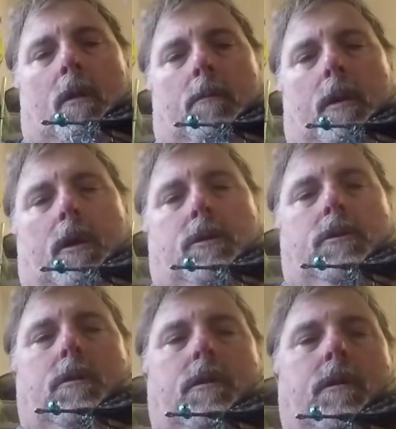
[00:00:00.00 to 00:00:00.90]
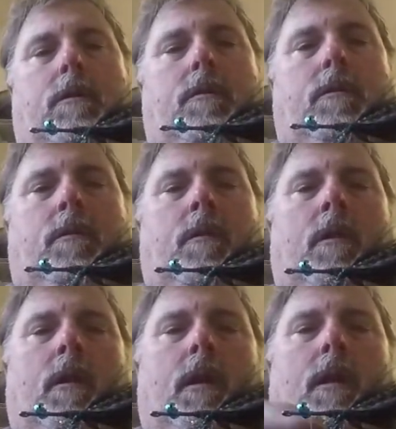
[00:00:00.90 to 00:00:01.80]
making sure your
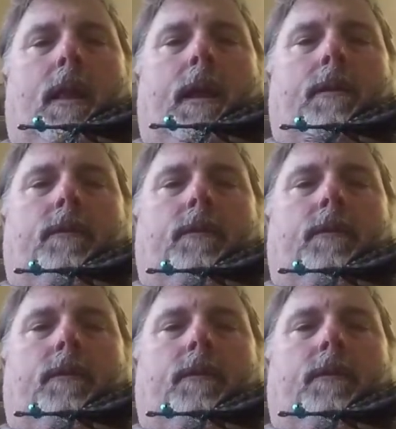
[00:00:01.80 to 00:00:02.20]
legs are